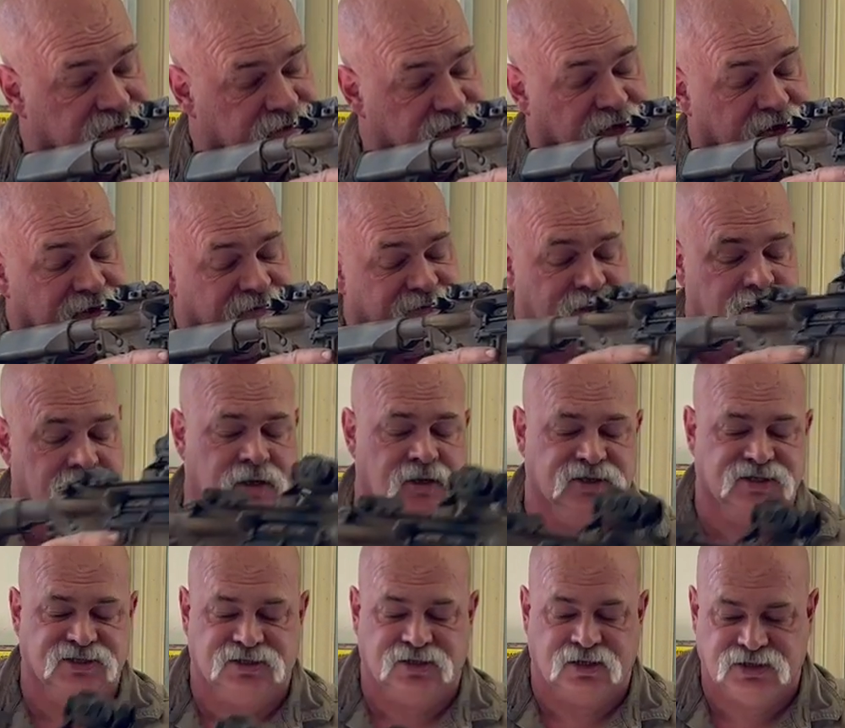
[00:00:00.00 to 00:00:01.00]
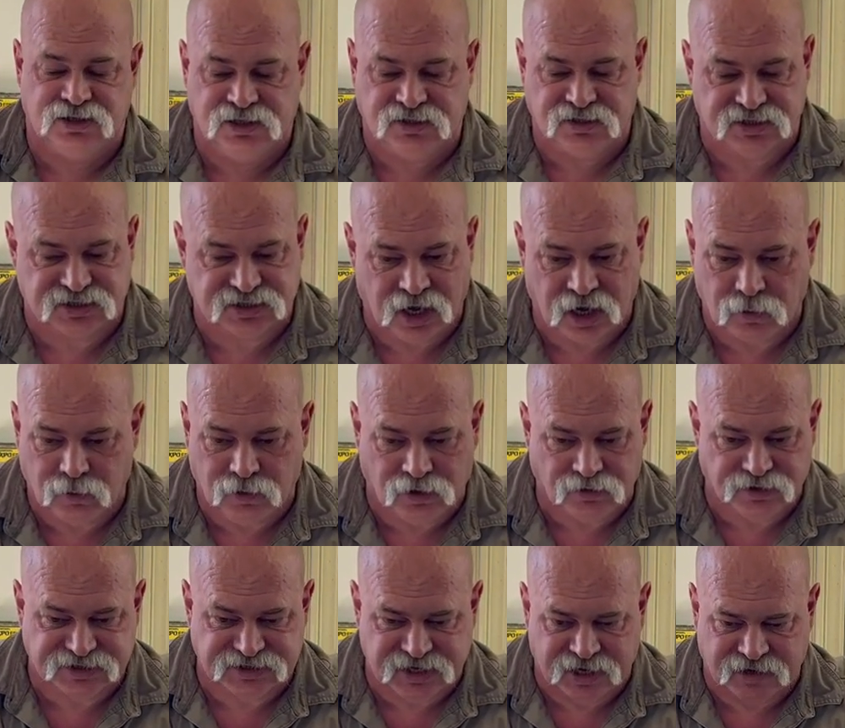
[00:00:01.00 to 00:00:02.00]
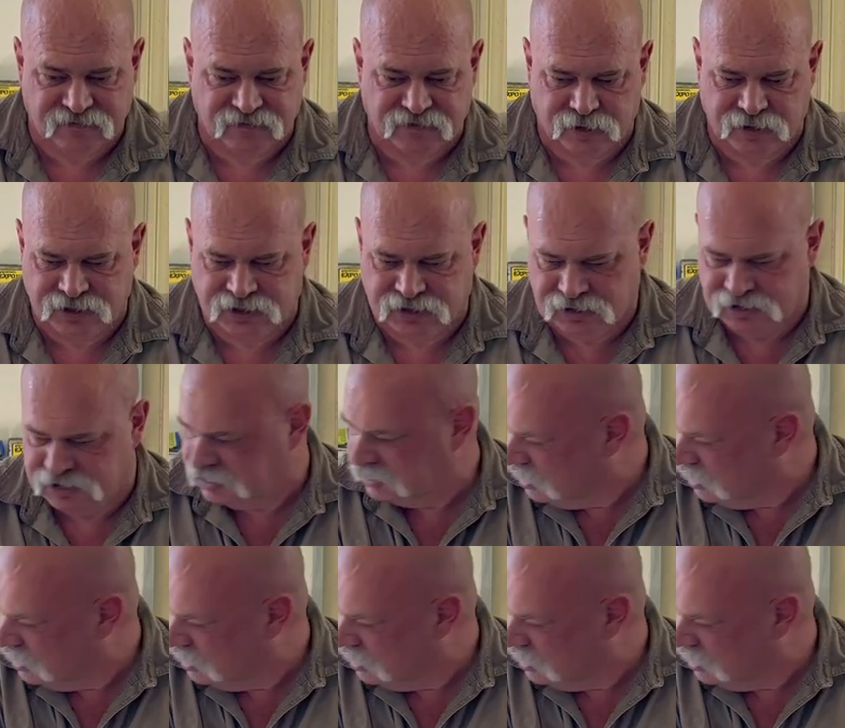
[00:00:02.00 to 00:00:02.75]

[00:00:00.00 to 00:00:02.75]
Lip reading: not even get a good cheek to stock weld. That's not very good.